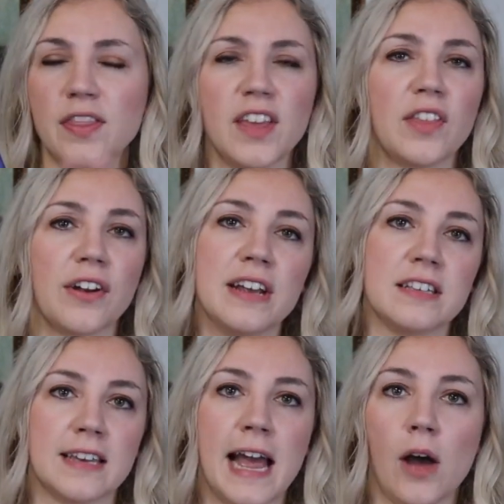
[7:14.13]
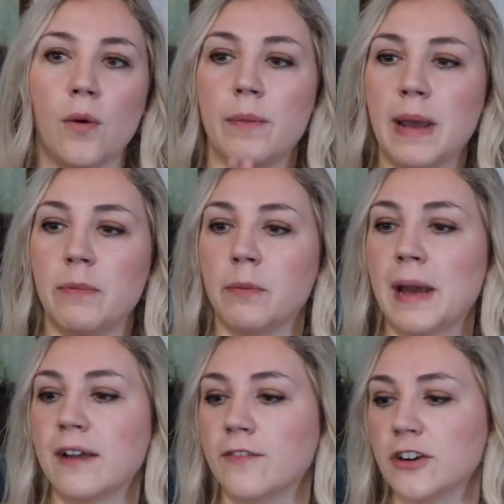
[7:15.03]
I think there is now a
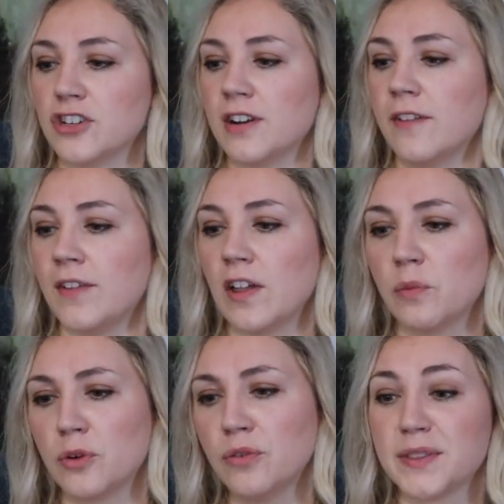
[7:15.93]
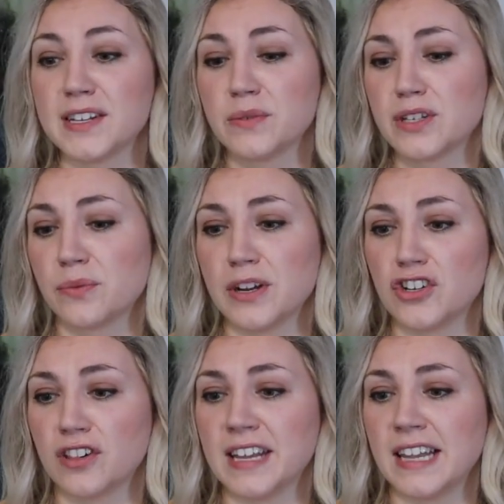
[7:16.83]
paperback version available. This was
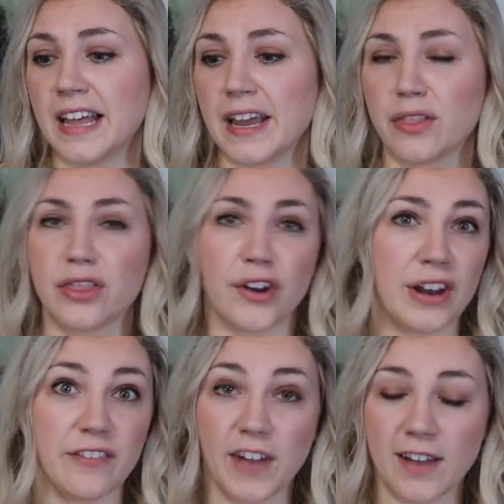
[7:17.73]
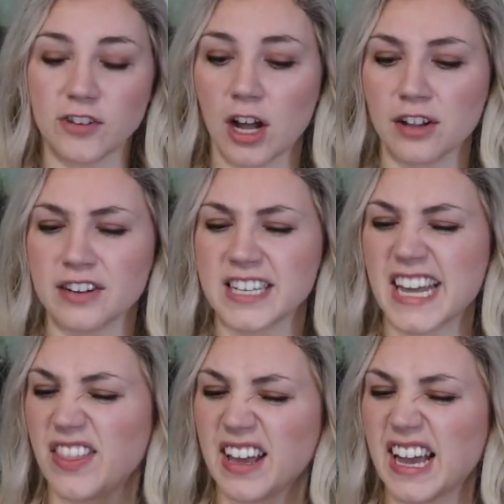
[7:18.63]
originally like $35 and
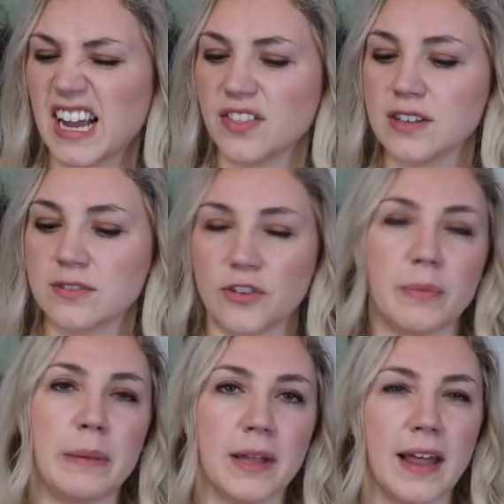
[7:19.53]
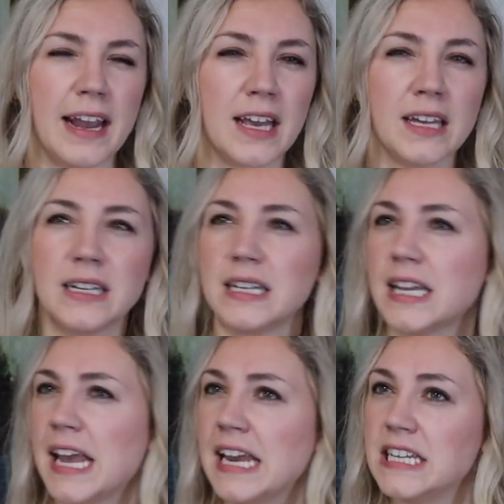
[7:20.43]
I think I got this for maybe like
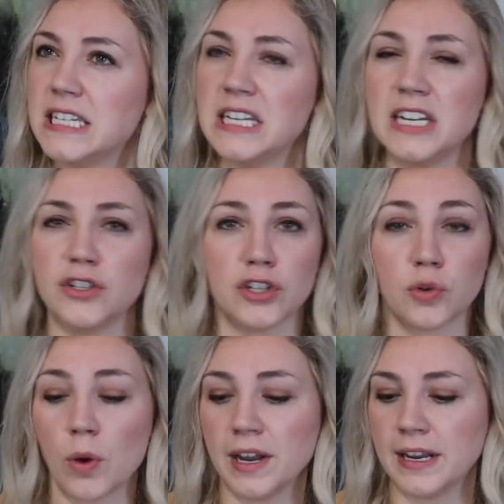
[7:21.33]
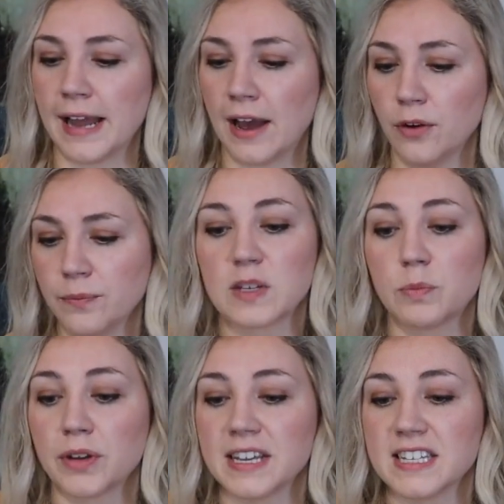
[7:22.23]
18 to 20 now. This
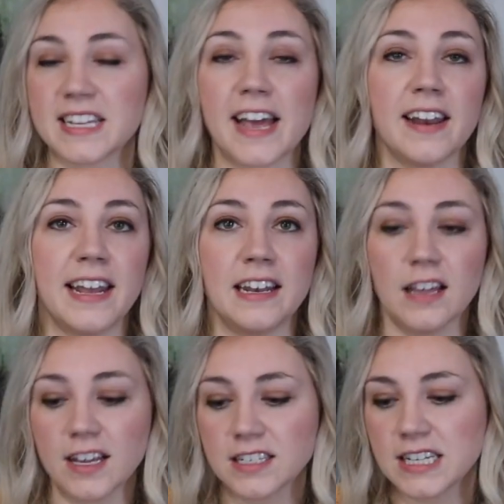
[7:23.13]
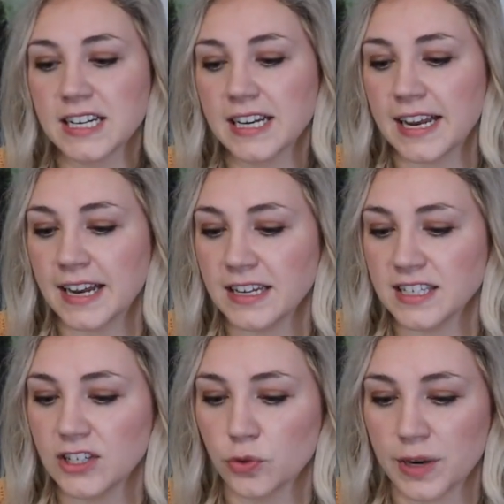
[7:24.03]
book is set in London in
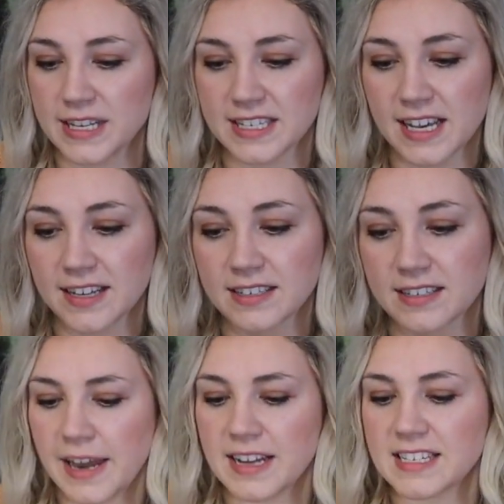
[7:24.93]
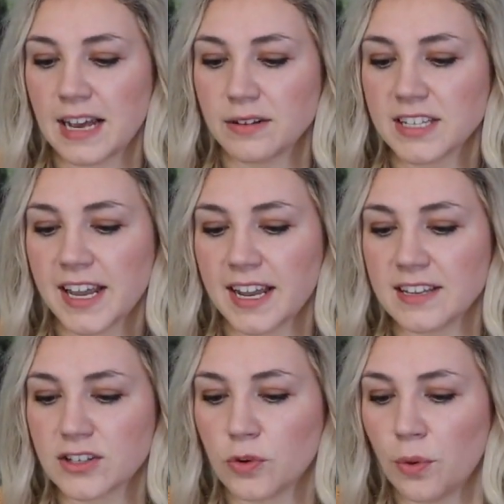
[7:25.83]
1926, and it sounds like
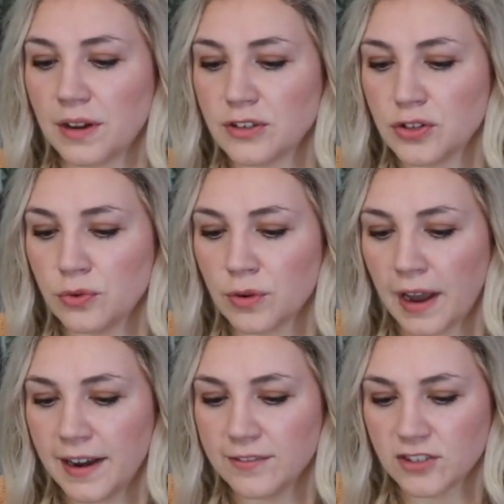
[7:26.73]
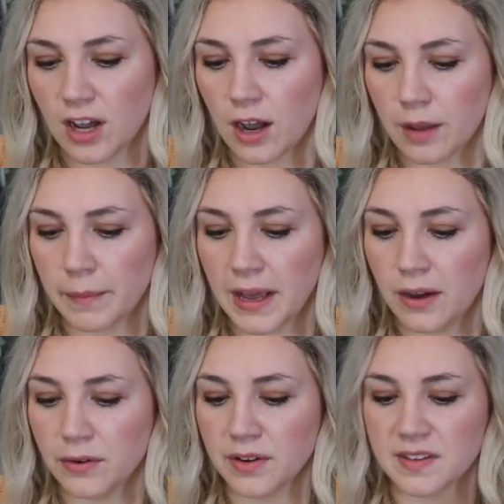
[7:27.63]
it's going to kind of talk
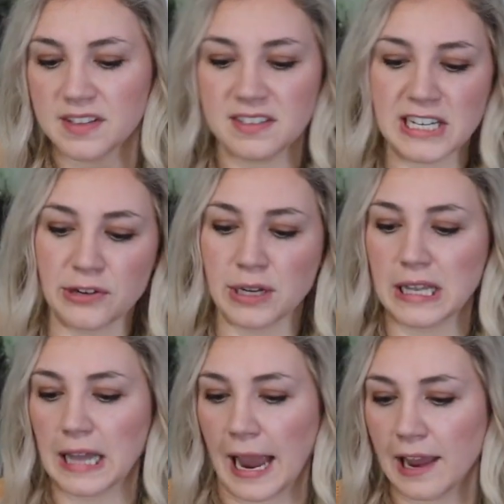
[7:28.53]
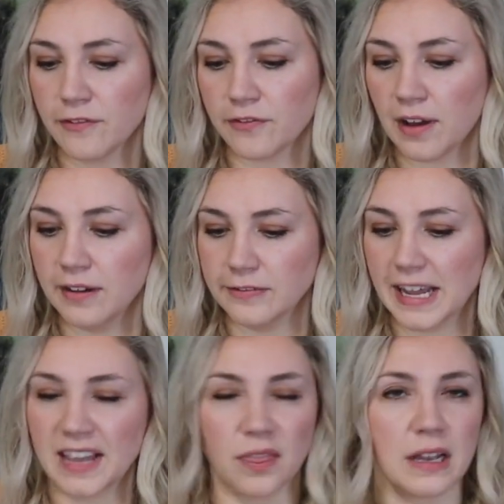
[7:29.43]
about the secret life of
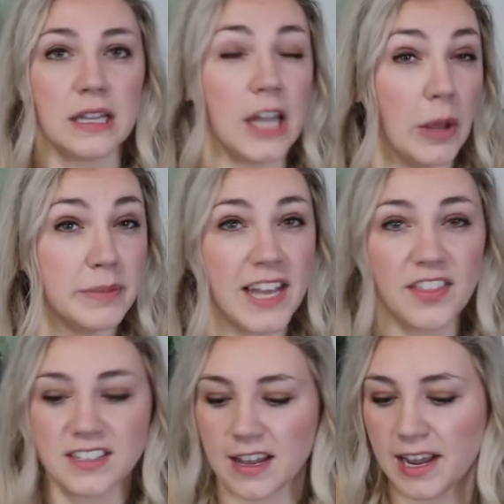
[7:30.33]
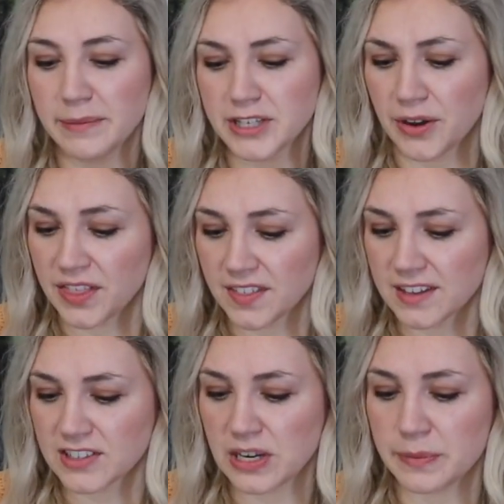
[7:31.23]
like the clubs at the time. So I think
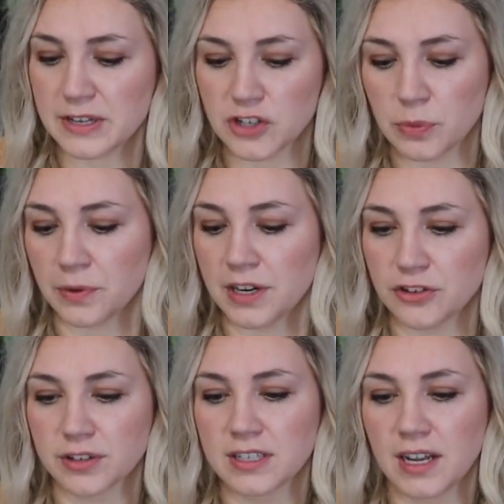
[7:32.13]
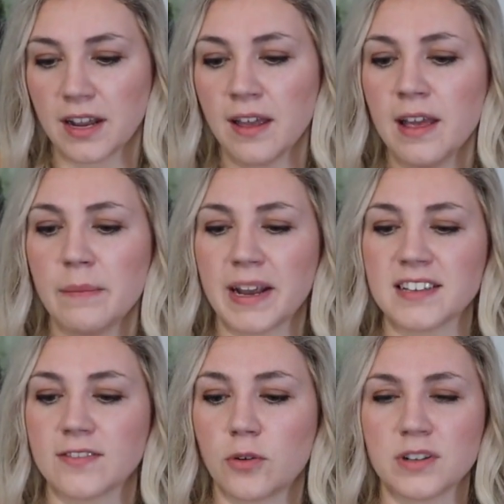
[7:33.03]
that's going to be super interesting because,
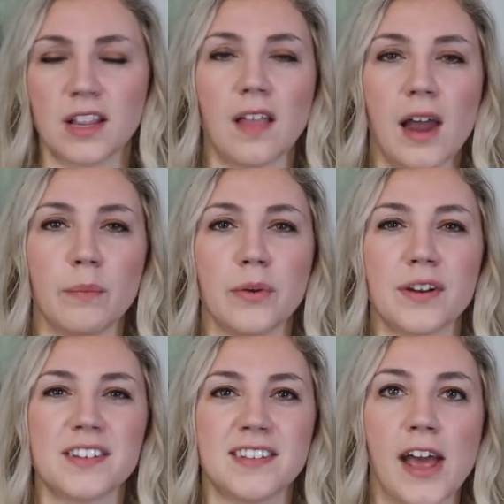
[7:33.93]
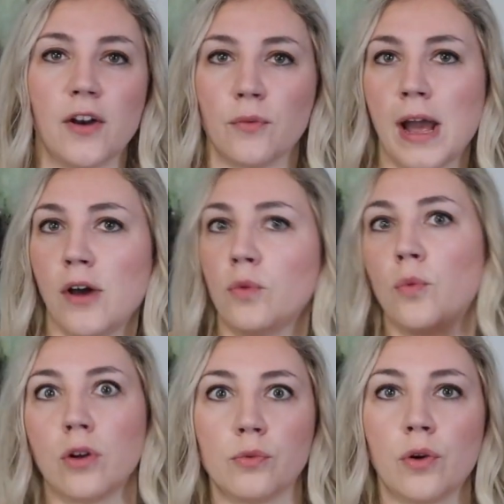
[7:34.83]
of course, a lot of books set around
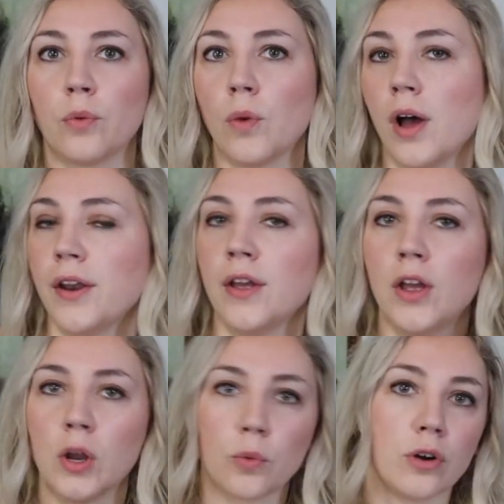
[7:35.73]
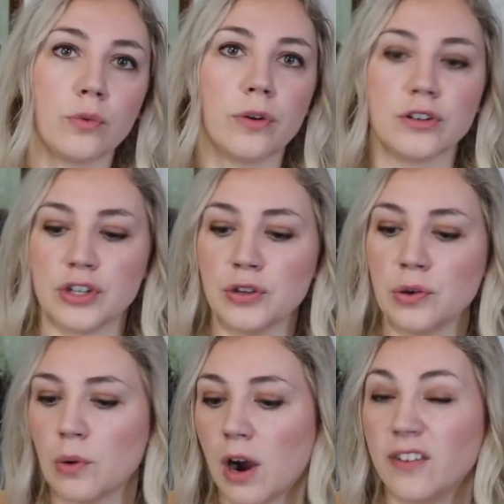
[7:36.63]
World War One, World War II
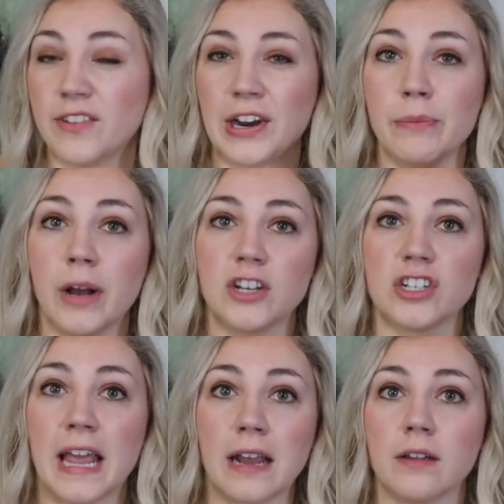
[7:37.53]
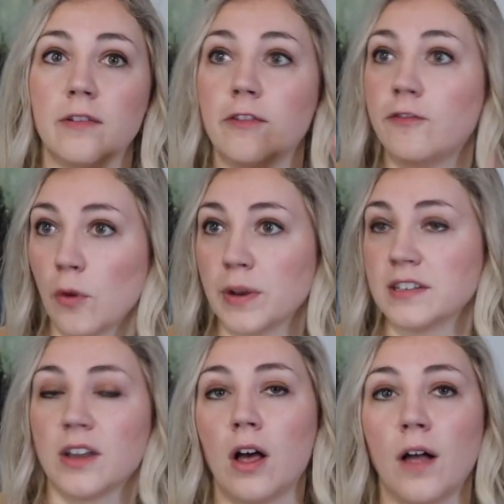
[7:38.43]
are very much like
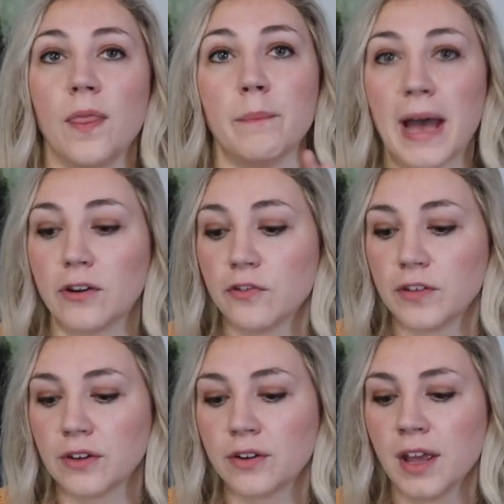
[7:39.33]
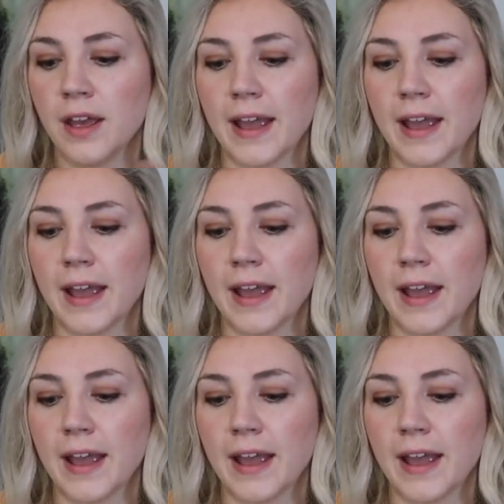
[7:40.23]
focused on the battlefield.